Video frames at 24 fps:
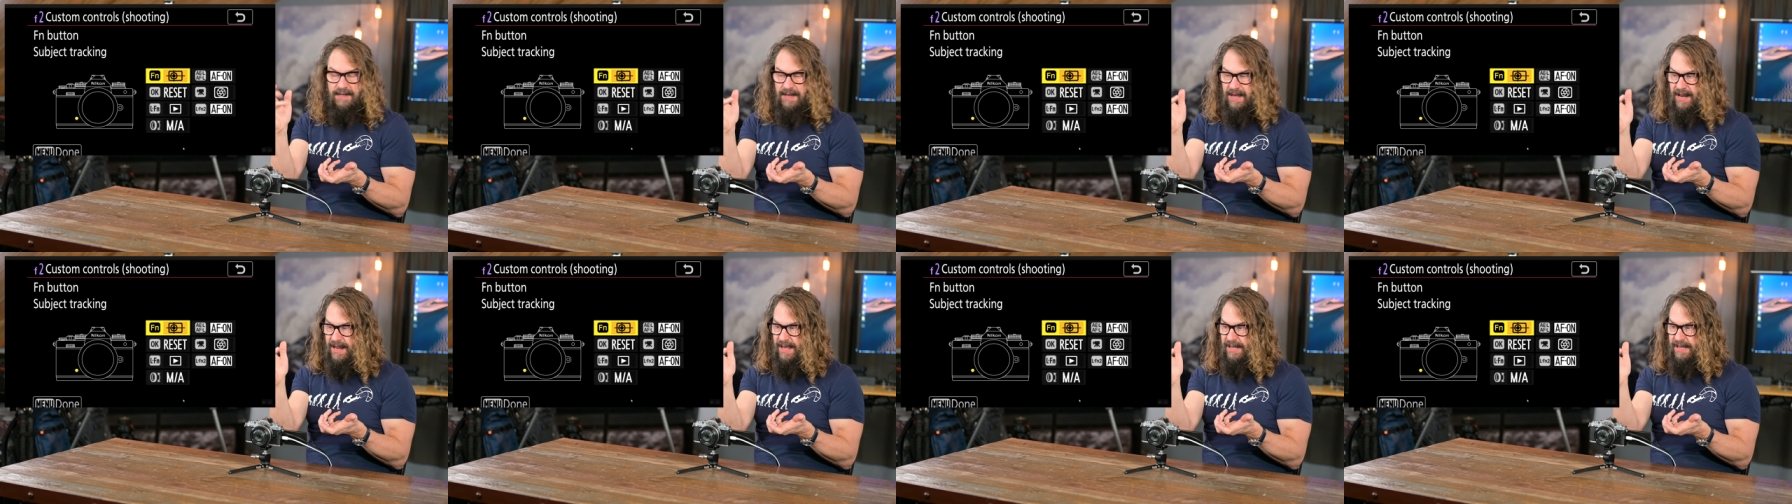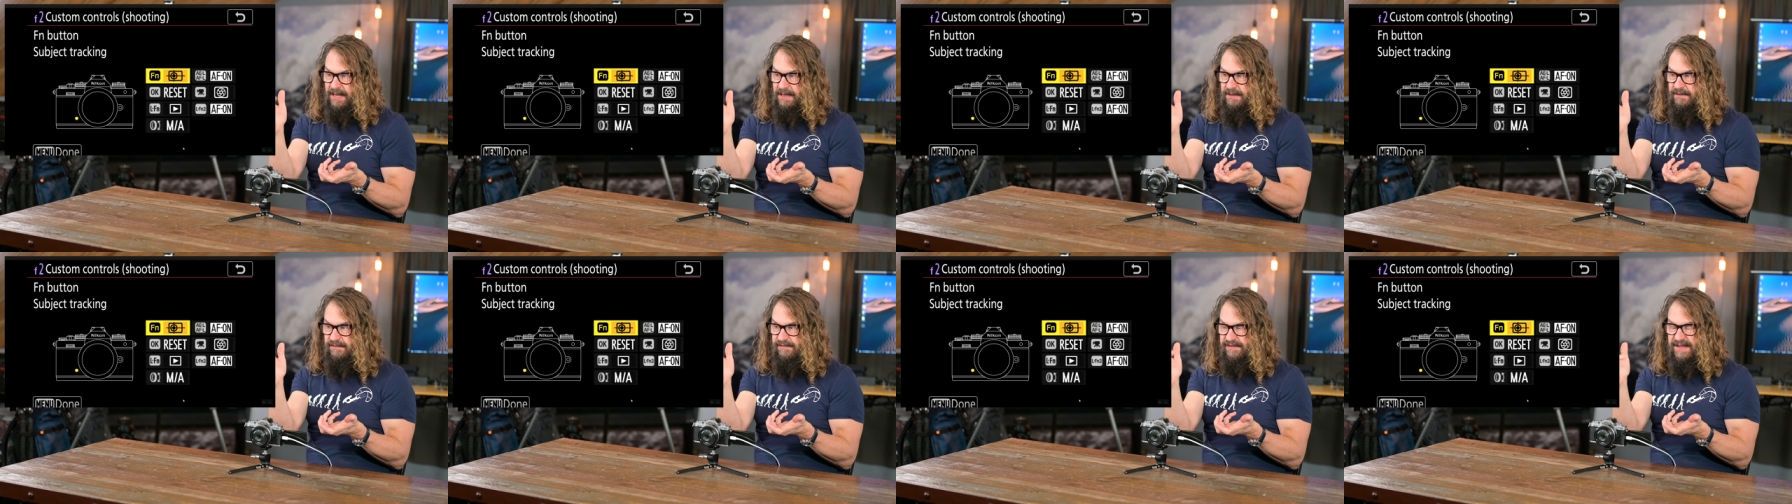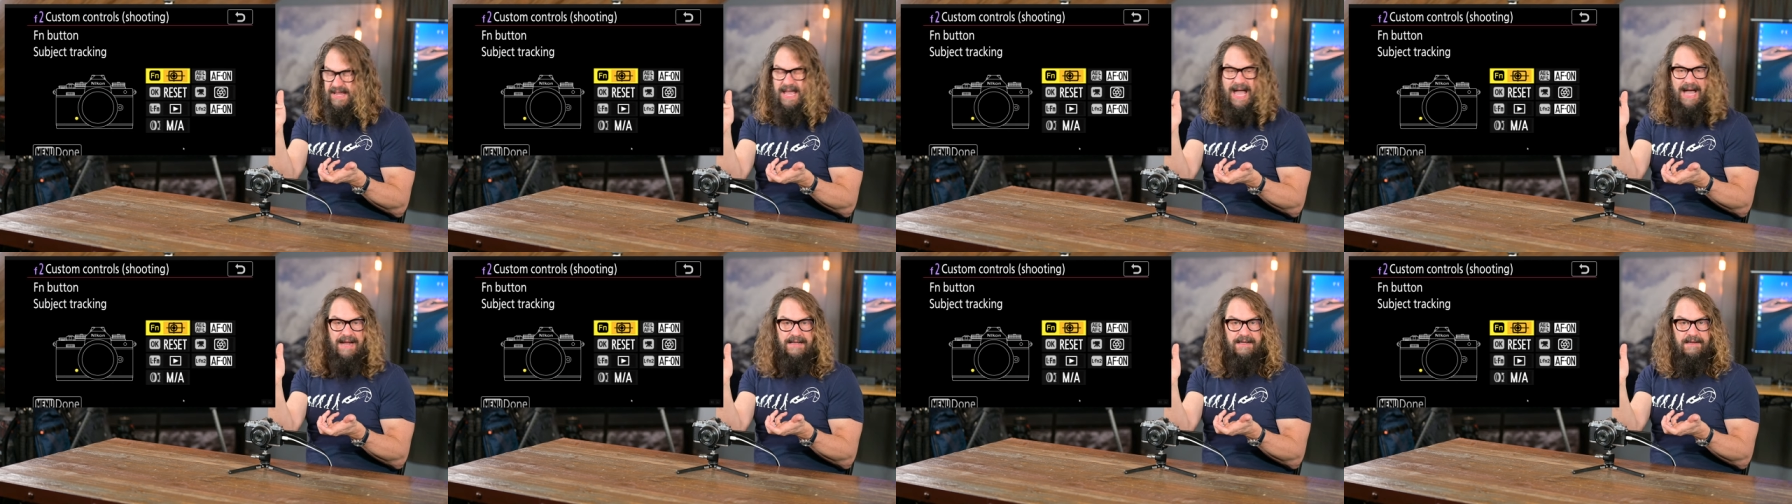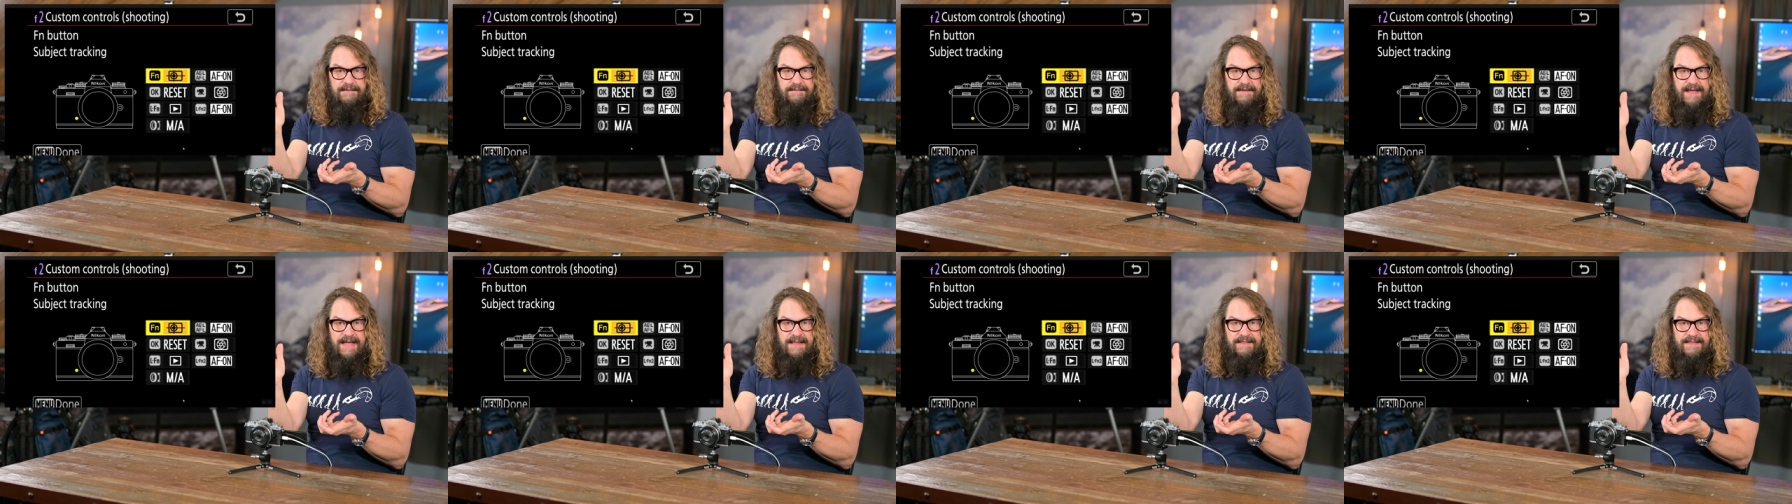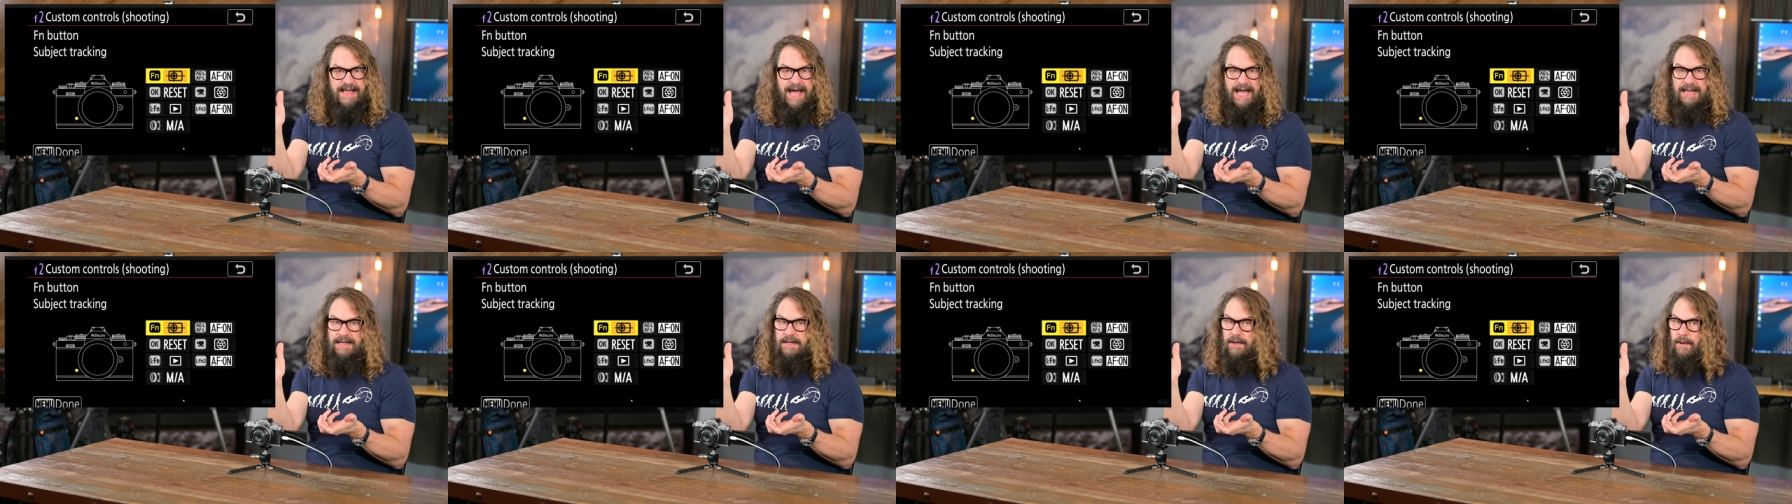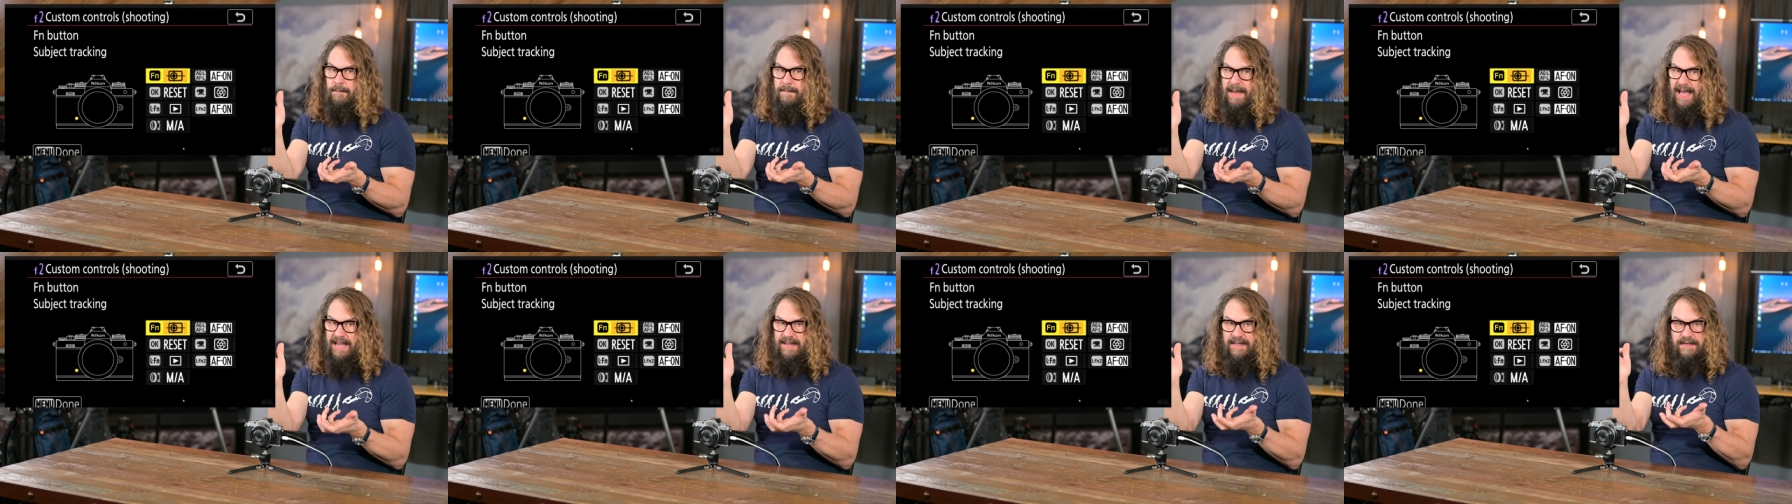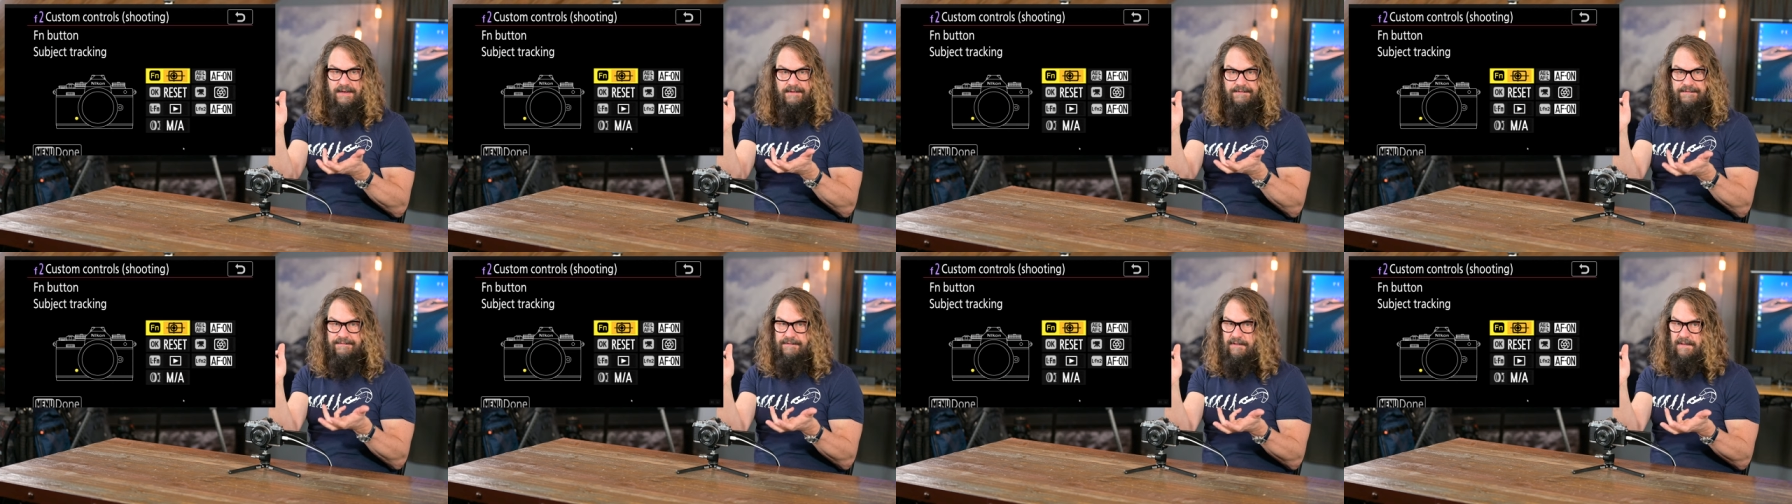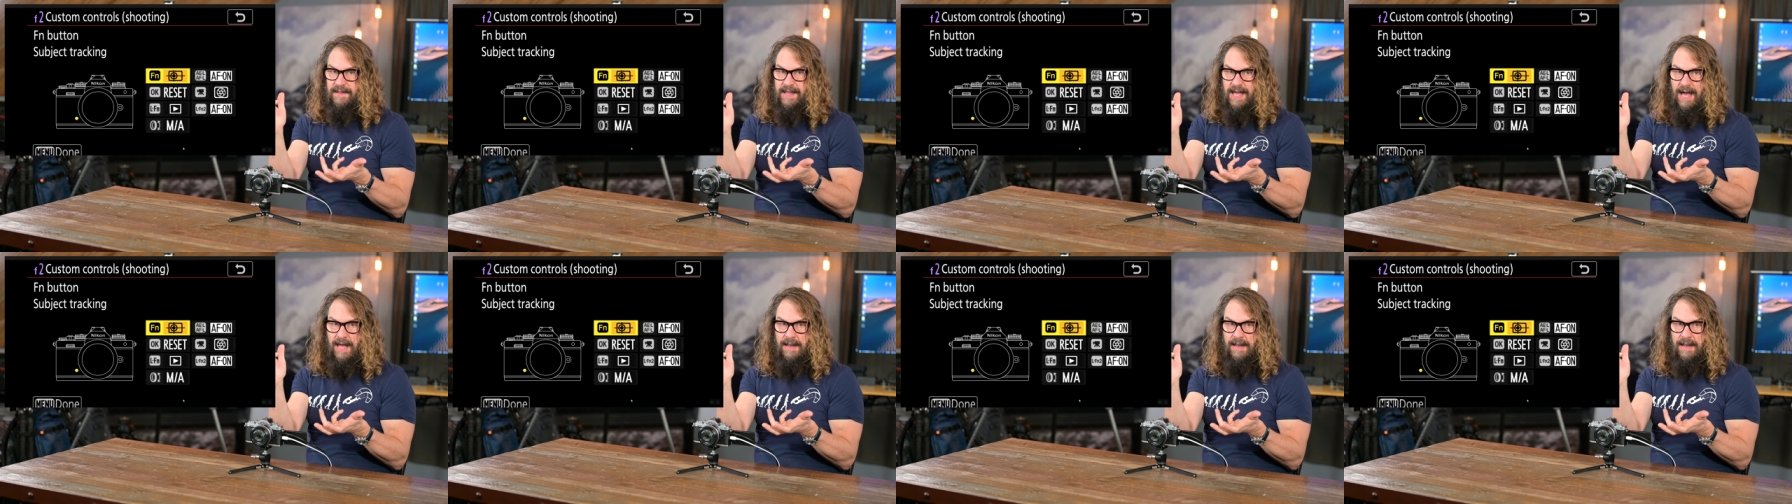And I can deactivate that and go back into fully